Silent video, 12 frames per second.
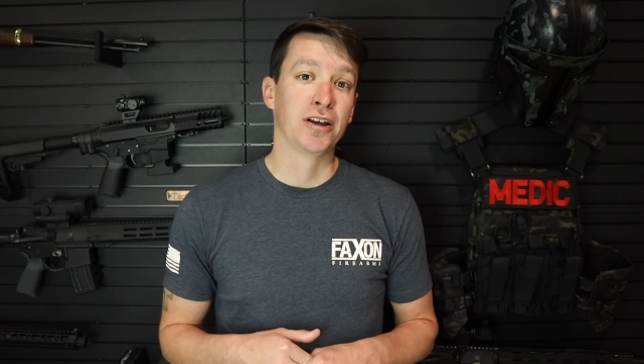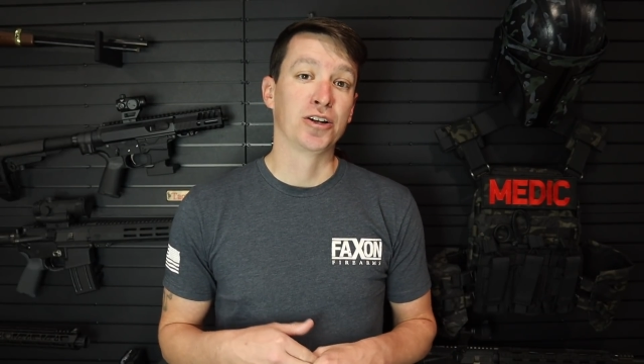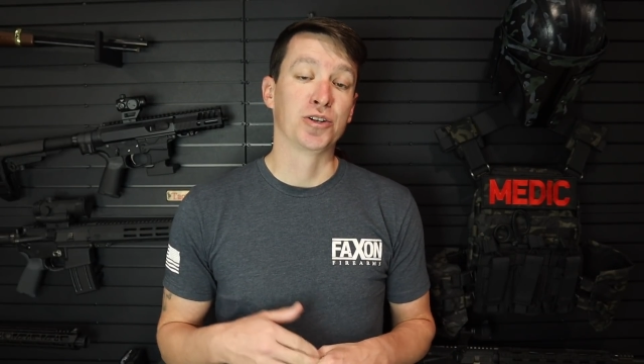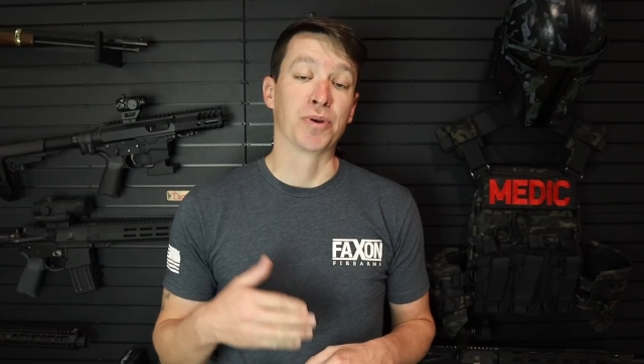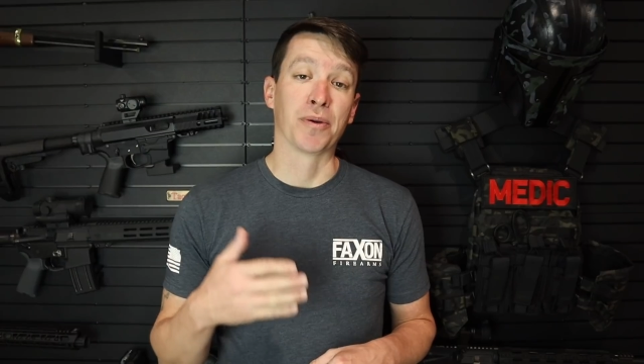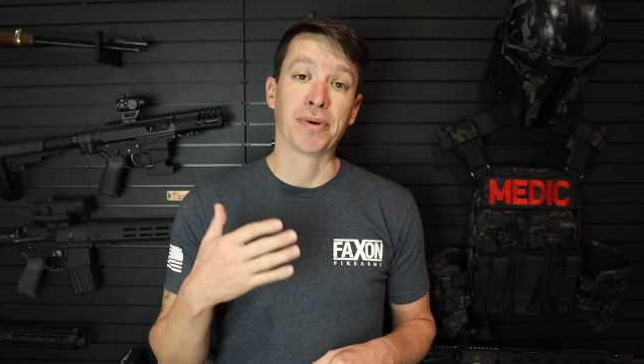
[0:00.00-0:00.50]

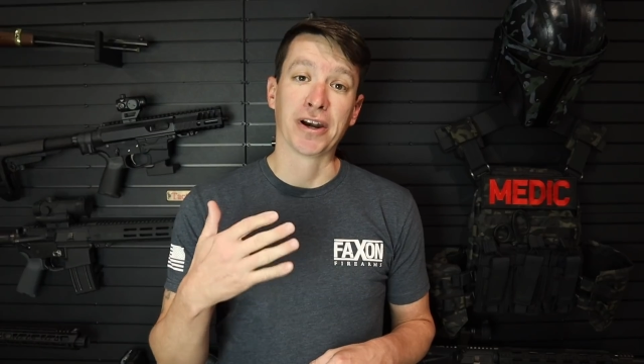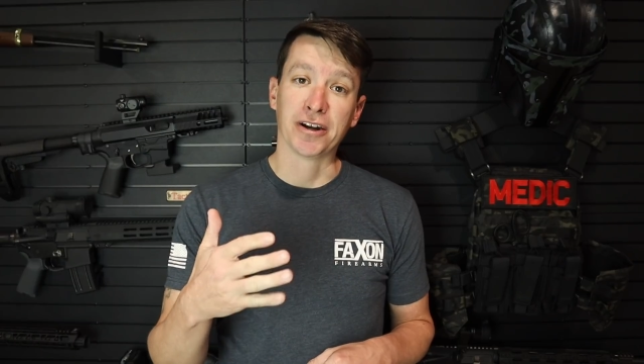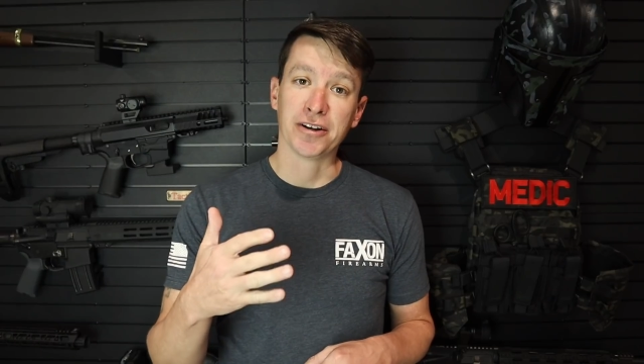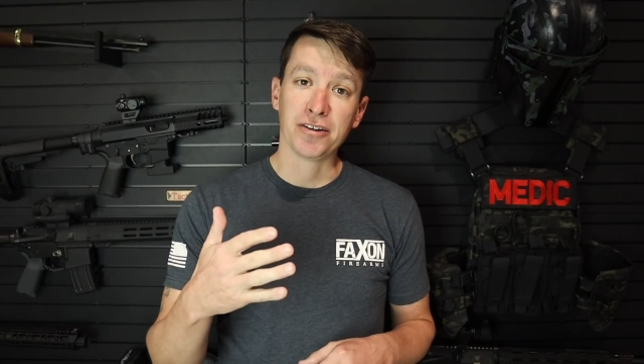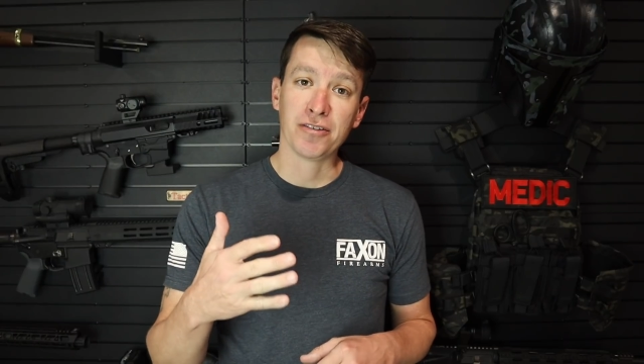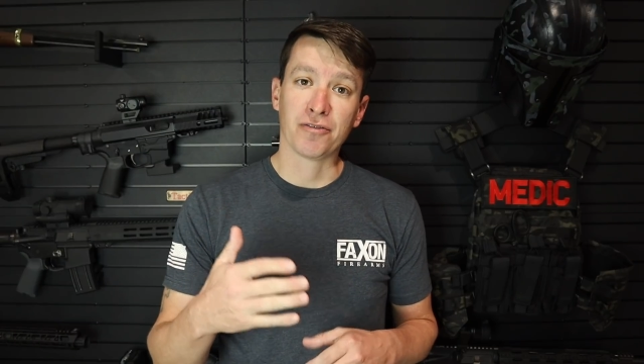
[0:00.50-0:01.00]
to prepare
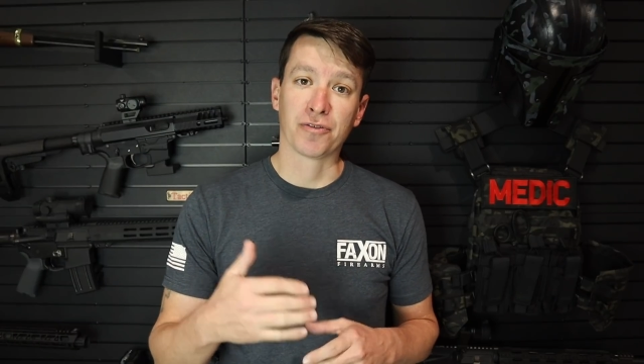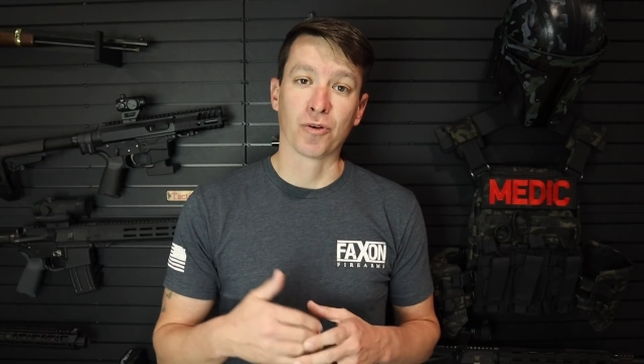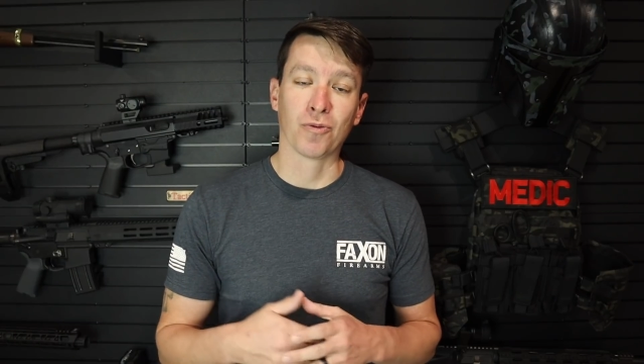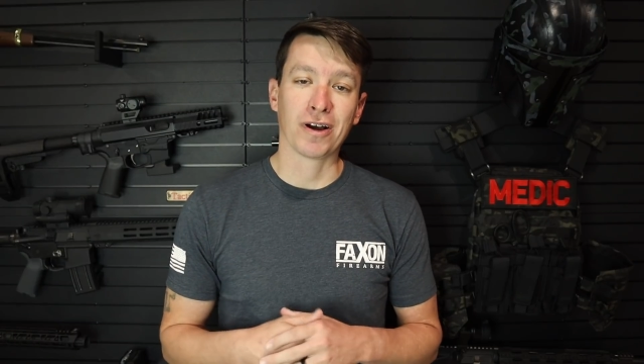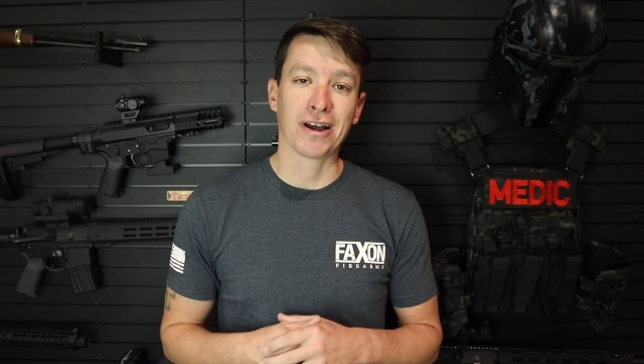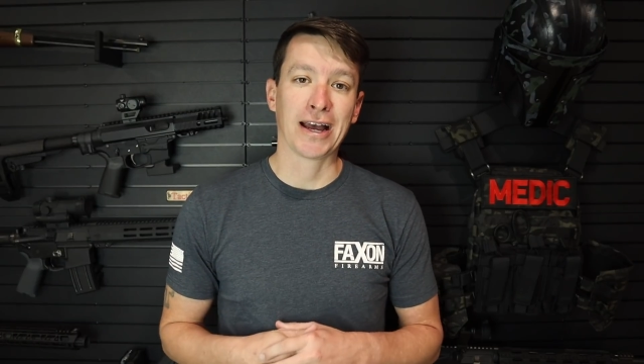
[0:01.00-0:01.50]
you for
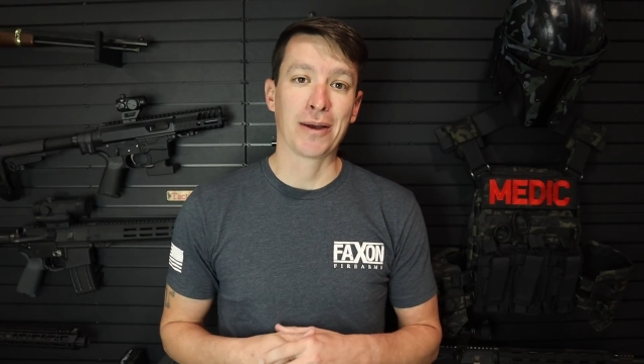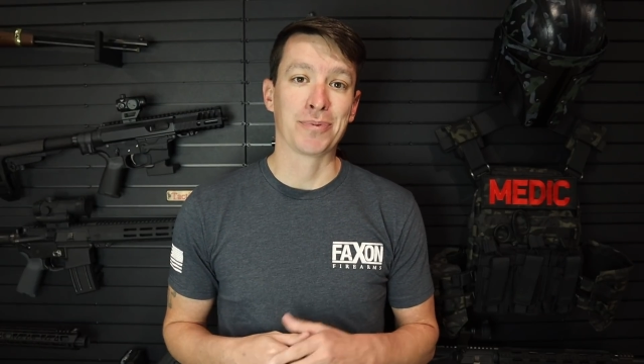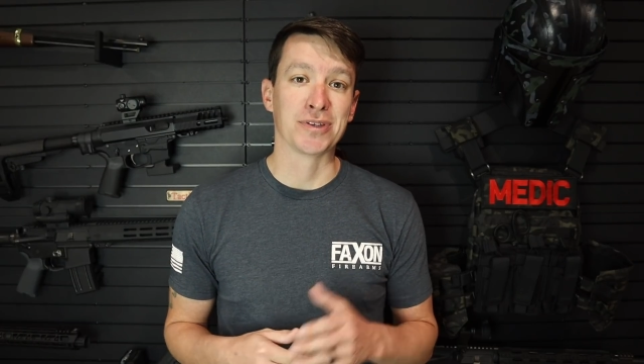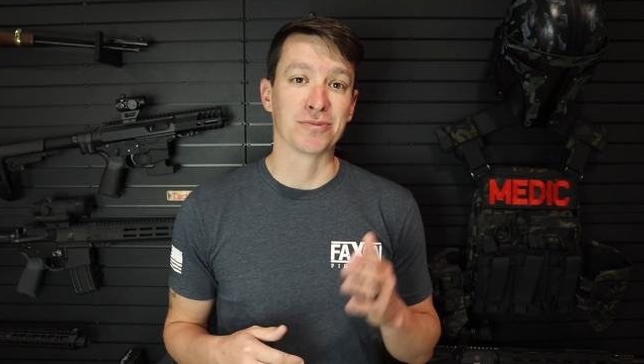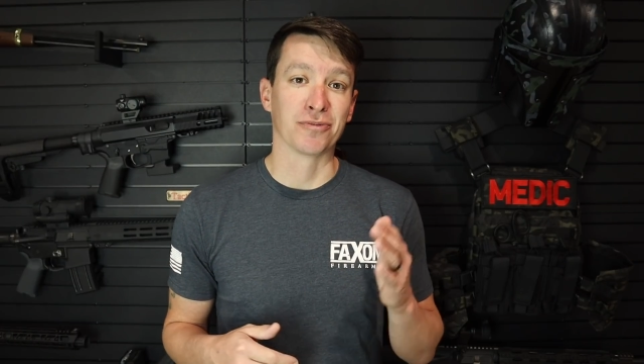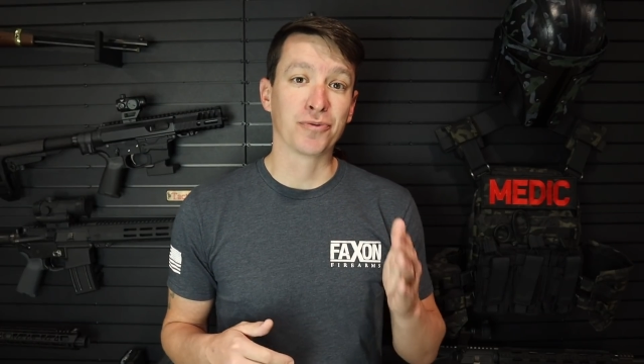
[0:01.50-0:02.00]
what
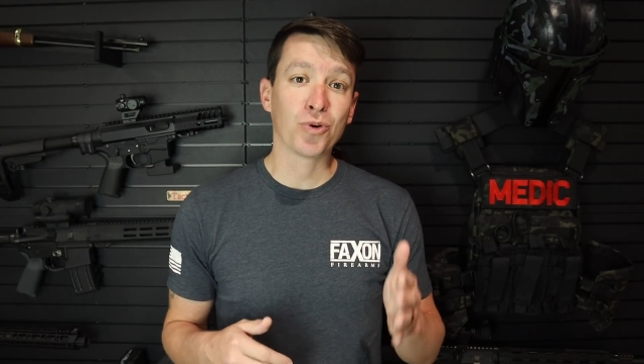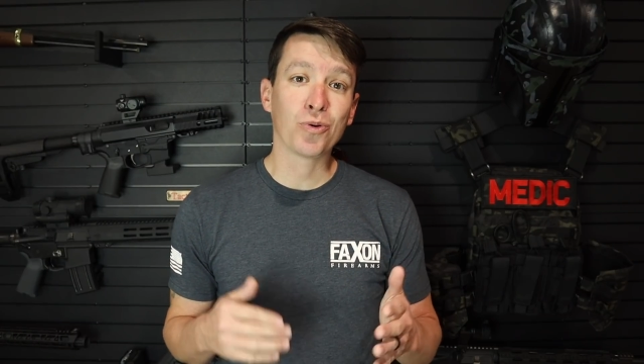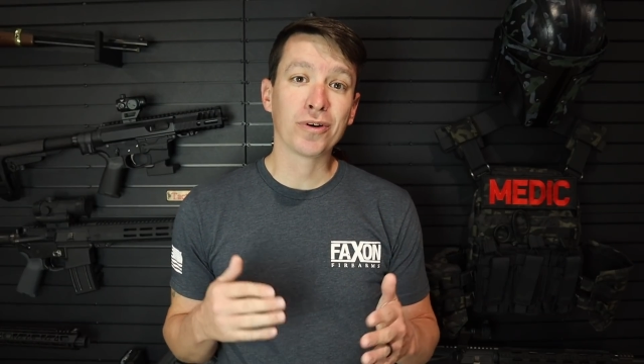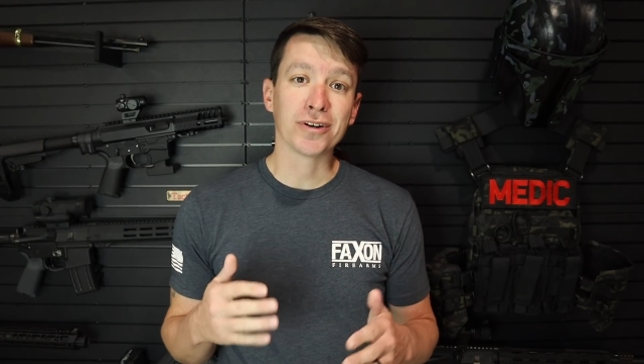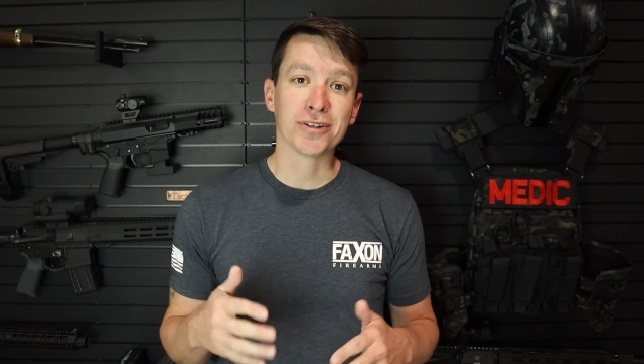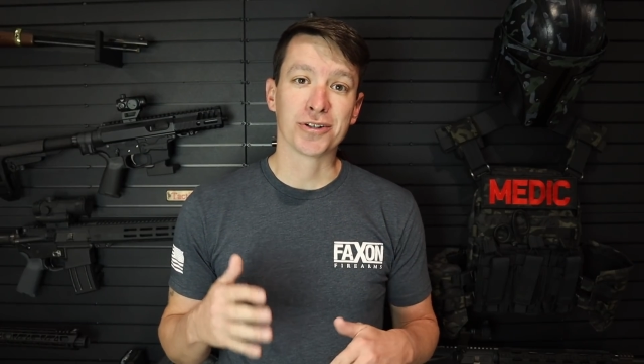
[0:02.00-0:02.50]
happens
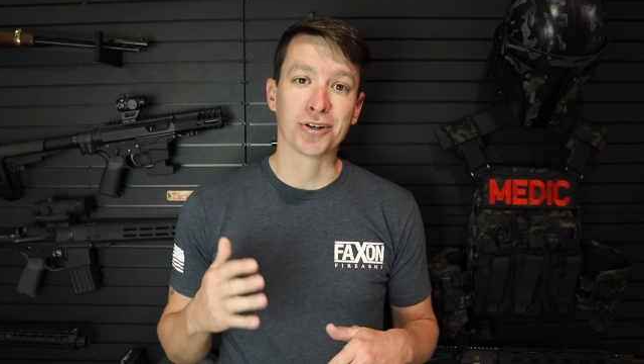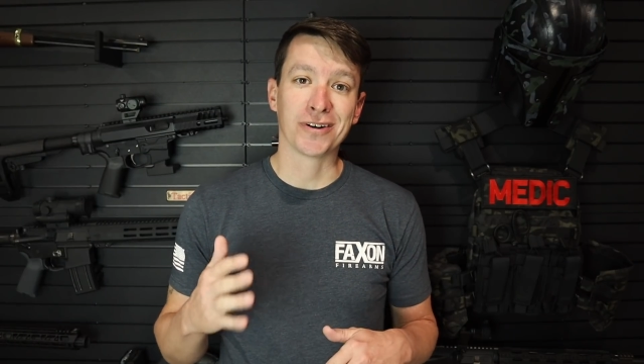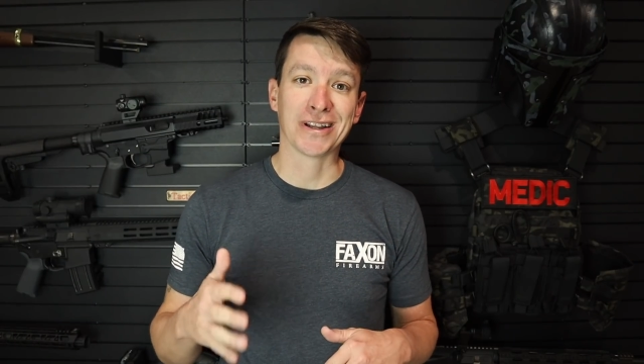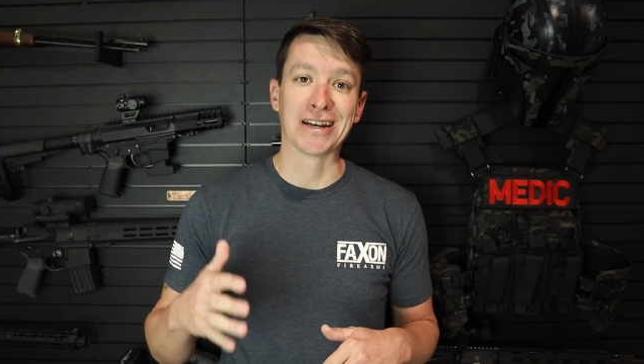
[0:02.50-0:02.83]
before, during,